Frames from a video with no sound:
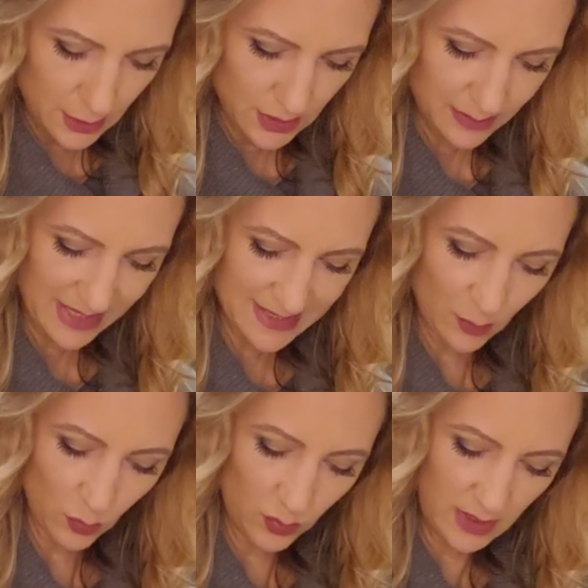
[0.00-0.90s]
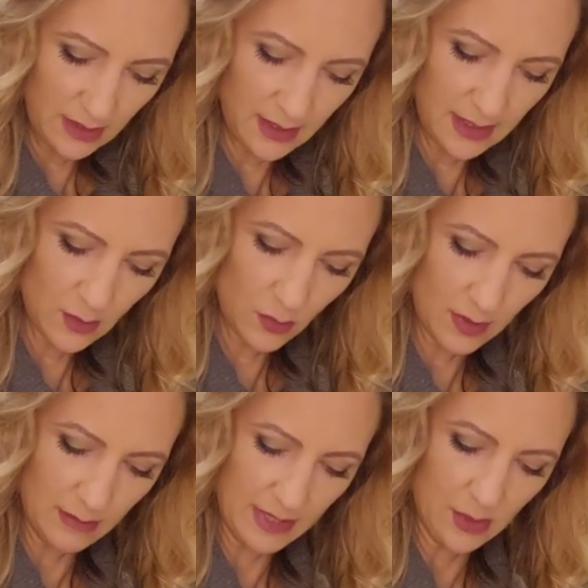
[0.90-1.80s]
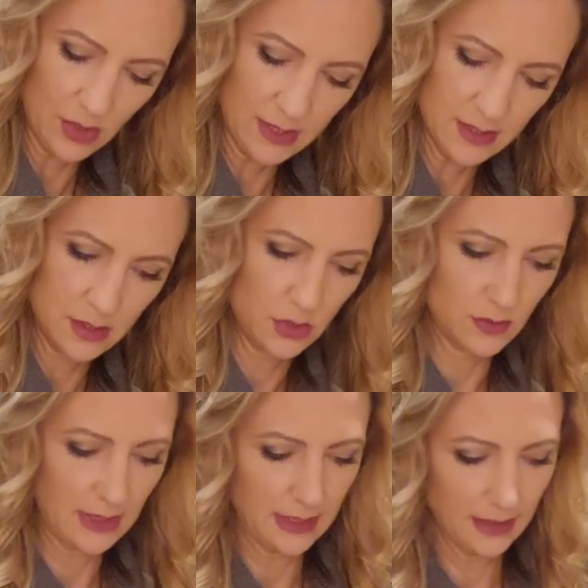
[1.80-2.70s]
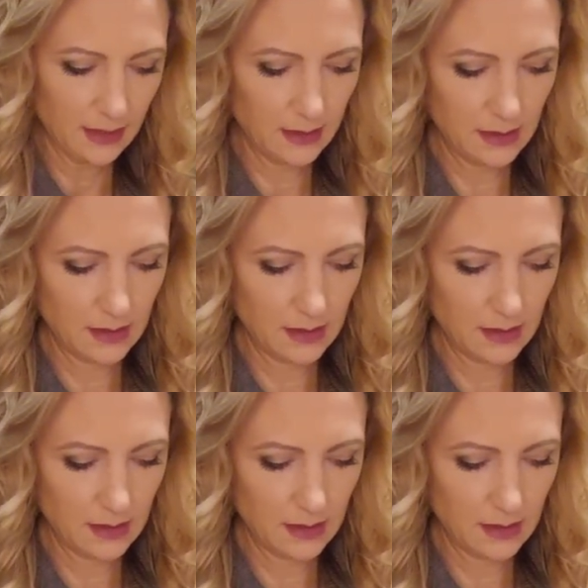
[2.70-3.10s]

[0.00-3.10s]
Just because I really don't want my crust shrinking.